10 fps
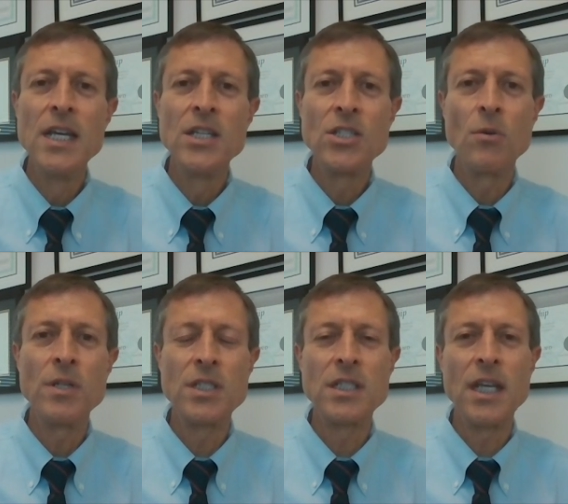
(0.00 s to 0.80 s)
So
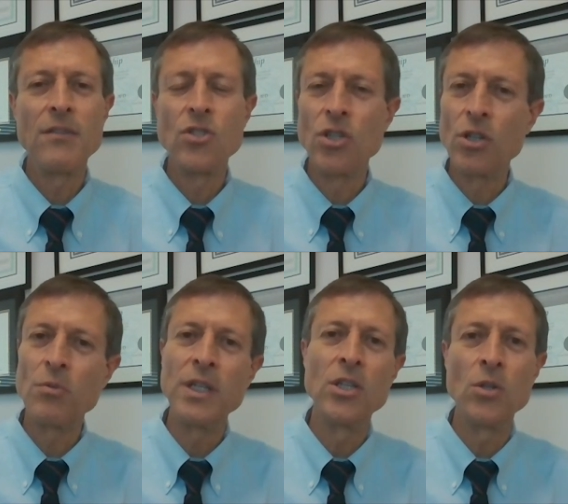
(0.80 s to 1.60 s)
it's kind of
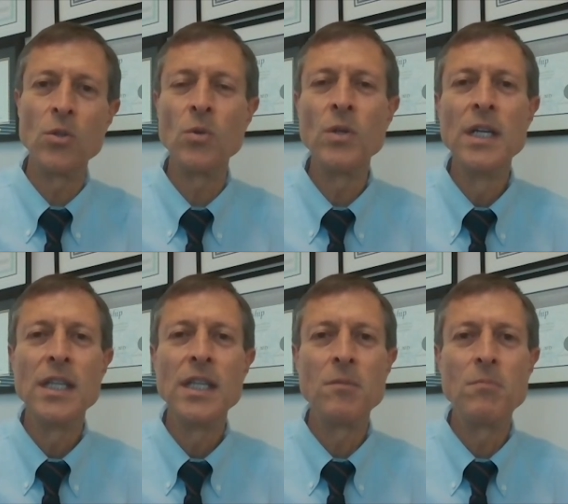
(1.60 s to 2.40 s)
sugary goo
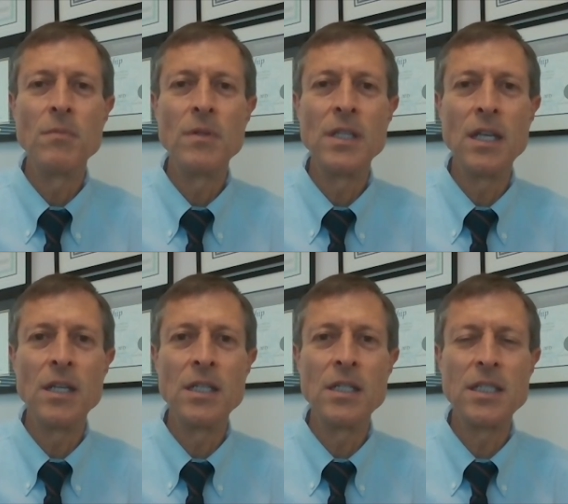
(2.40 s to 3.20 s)
that
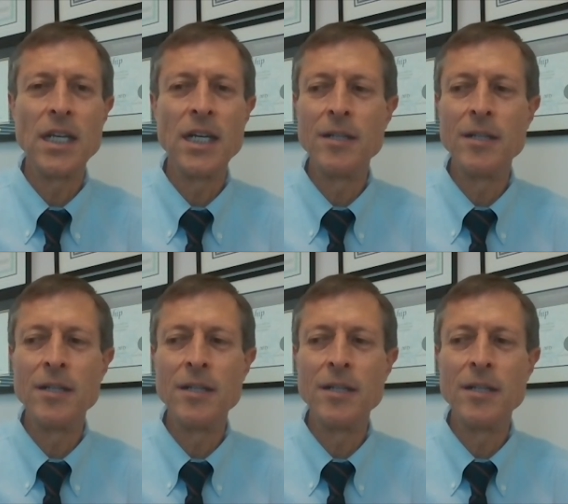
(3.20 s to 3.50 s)
is